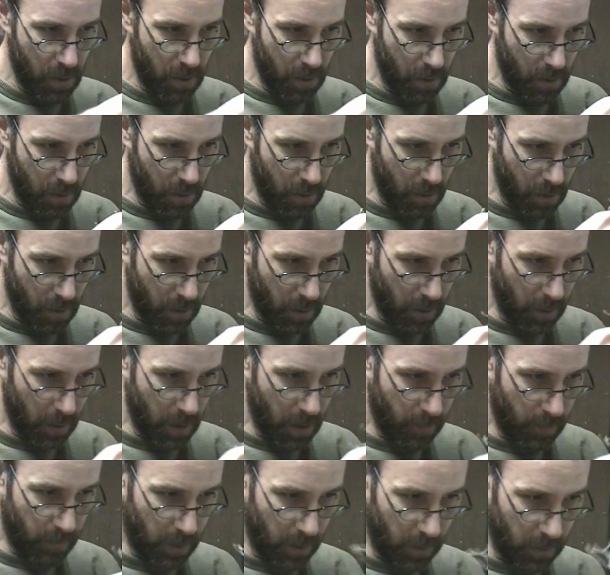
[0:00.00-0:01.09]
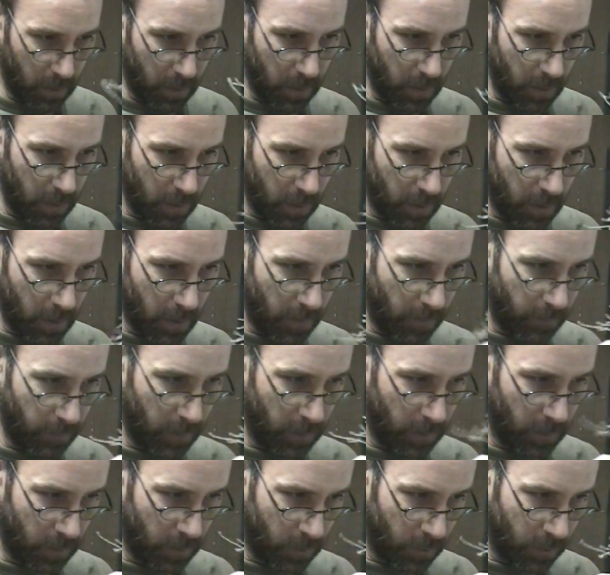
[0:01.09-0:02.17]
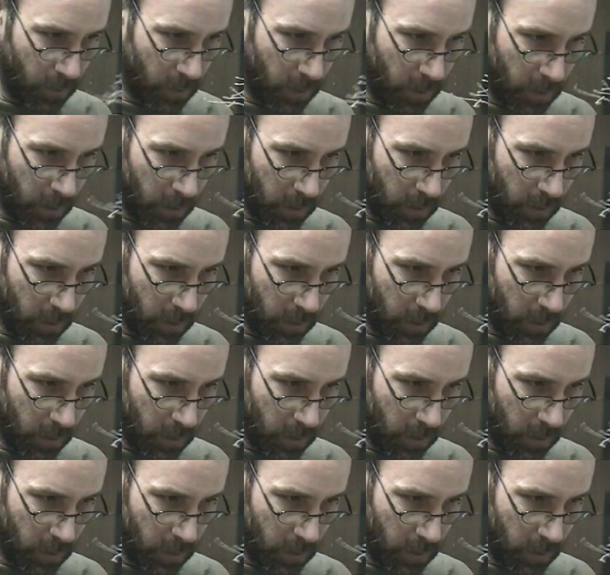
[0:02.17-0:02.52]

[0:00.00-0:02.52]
on a couple of these trees.